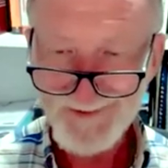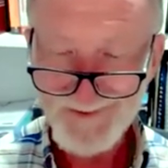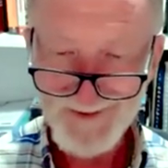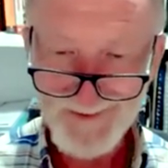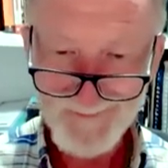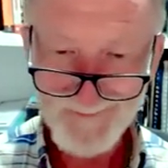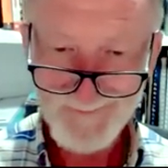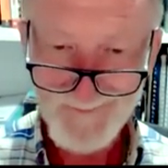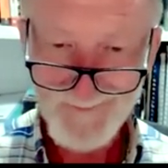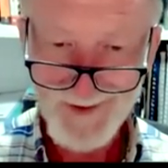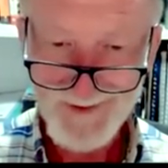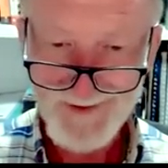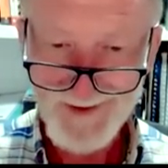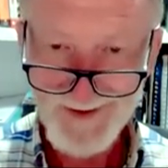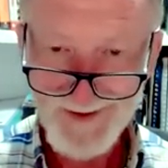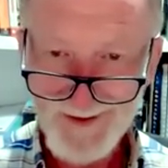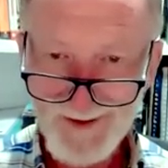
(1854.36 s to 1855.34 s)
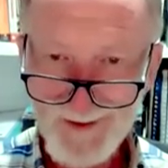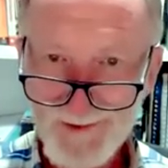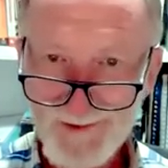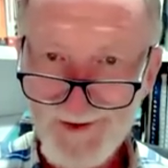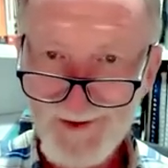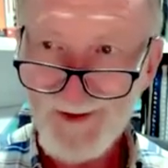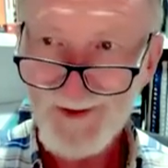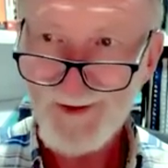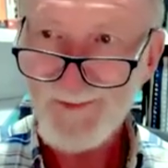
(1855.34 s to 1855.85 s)
to a motel or
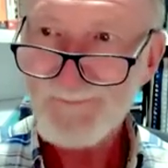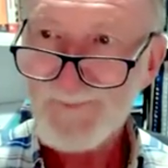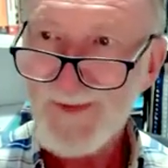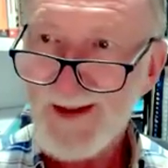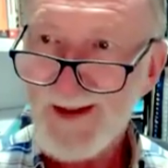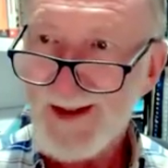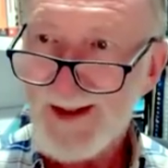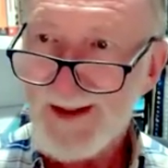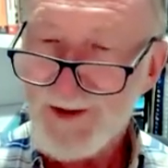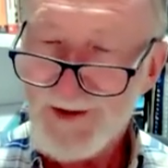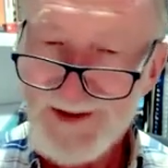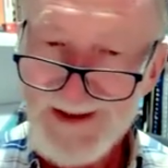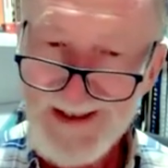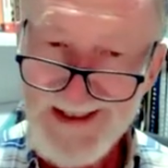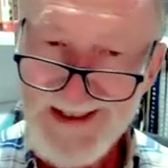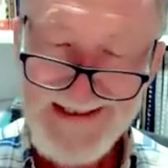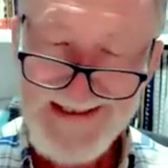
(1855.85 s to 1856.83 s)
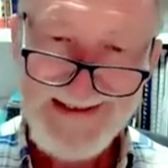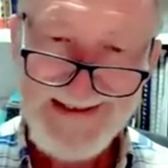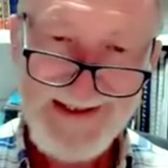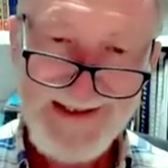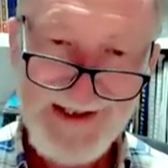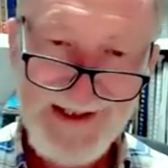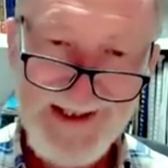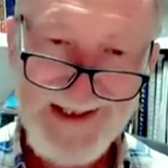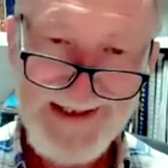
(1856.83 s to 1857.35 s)
hotel, you can
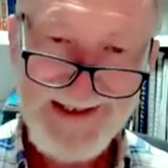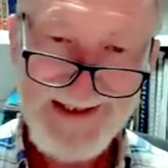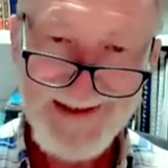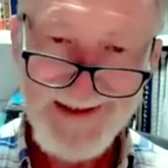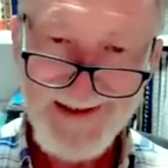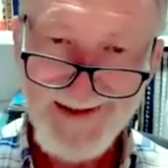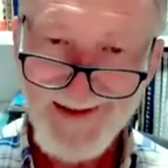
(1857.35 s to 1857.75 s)
suggest